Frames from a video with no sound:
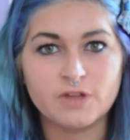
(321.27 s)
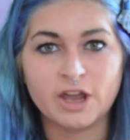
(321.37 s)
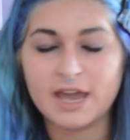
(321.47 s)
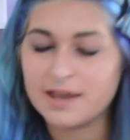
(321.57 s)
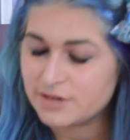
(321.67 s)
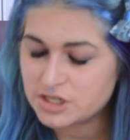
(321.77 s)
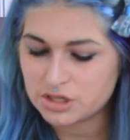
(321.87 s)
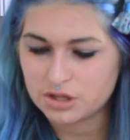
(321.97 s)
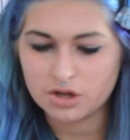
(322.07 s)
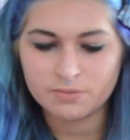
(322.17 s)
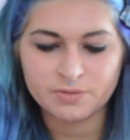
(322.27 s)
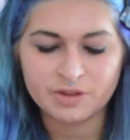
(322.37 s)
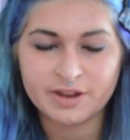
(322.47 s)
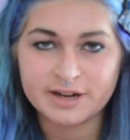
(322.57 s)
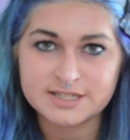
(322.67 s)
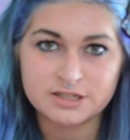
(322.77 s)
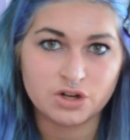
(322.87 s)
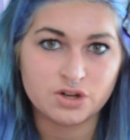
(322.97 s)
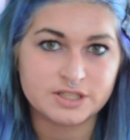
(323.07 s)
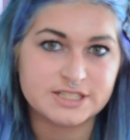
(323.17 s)
I gave it to them and they didn't
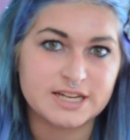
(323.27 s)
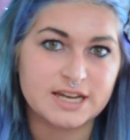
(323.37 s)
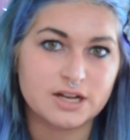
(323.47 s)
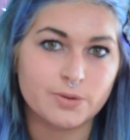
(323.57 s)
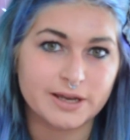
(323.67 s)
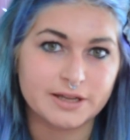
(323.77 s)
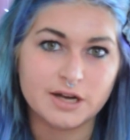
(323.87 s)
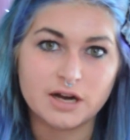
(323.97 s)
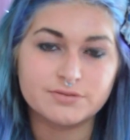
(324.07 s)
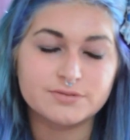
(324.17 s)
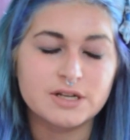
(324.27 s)
look at it quick enough.